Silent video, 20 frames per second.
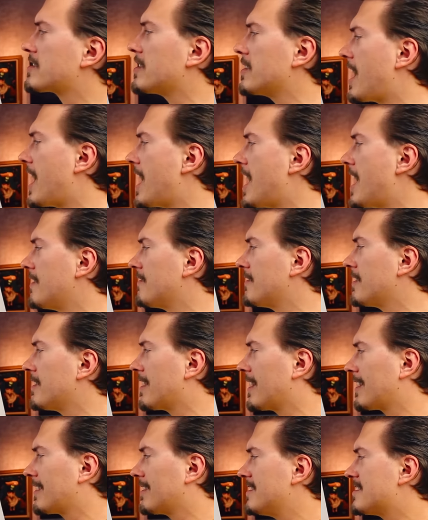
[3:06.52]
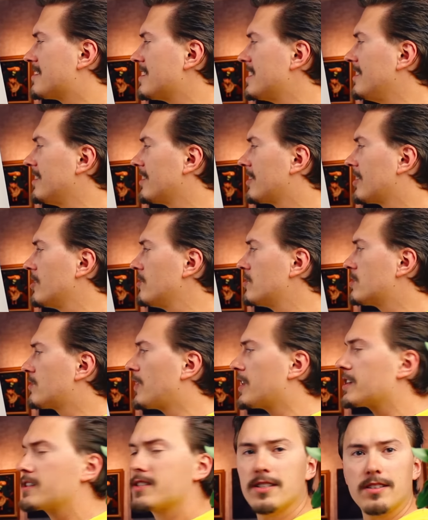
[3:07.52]
gonna have like this includes
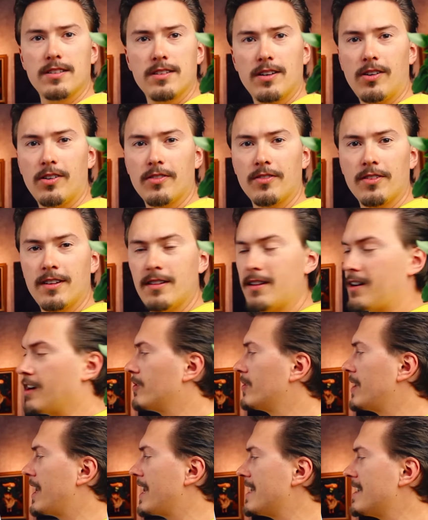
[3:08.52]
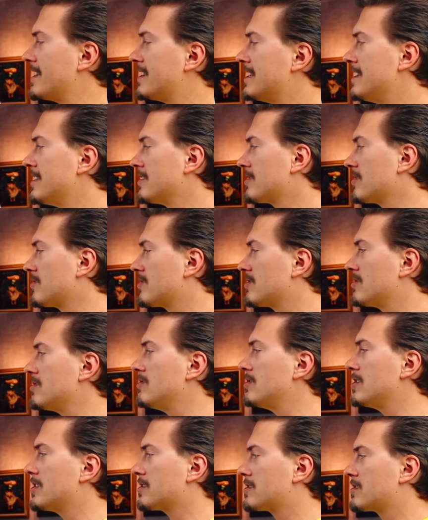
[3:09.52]
function on array, so
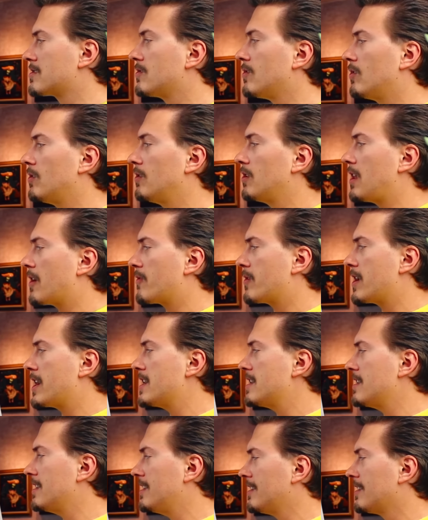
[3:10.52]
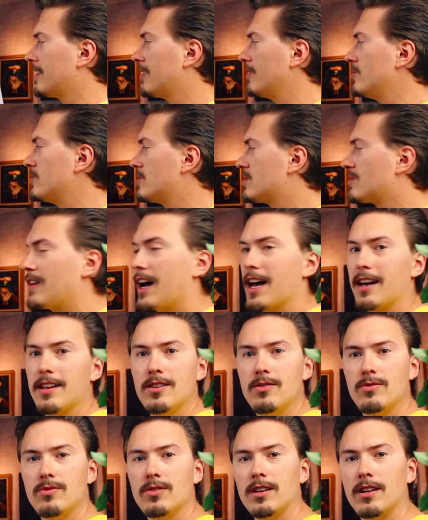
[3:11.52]
you just call array includes
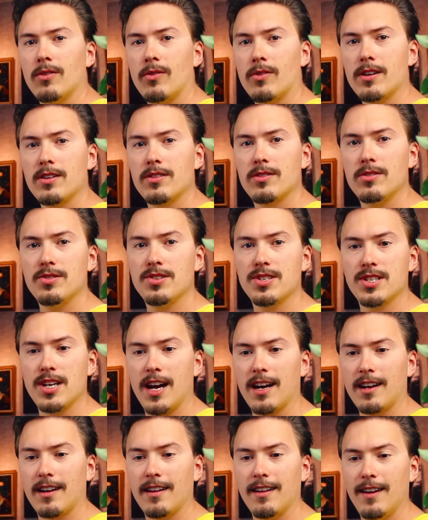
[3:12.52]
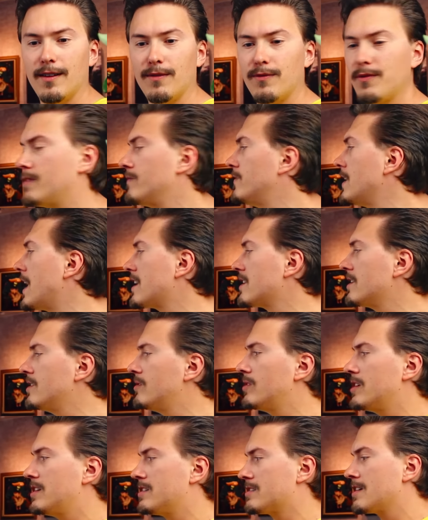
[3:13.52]
value in order to check if a
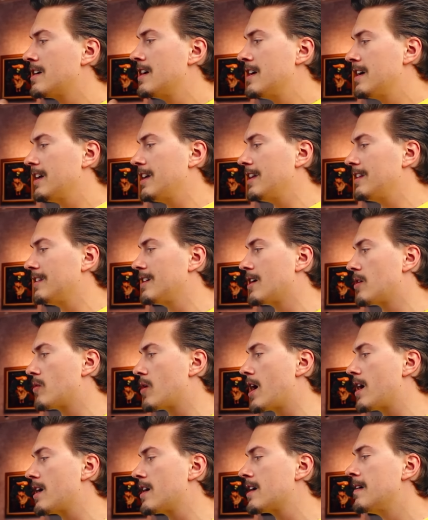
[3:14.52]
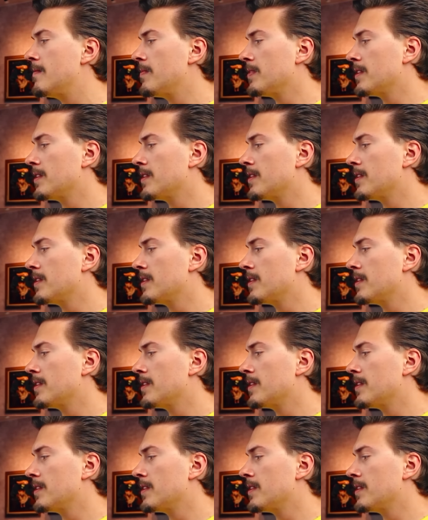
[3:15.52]
value is in the array,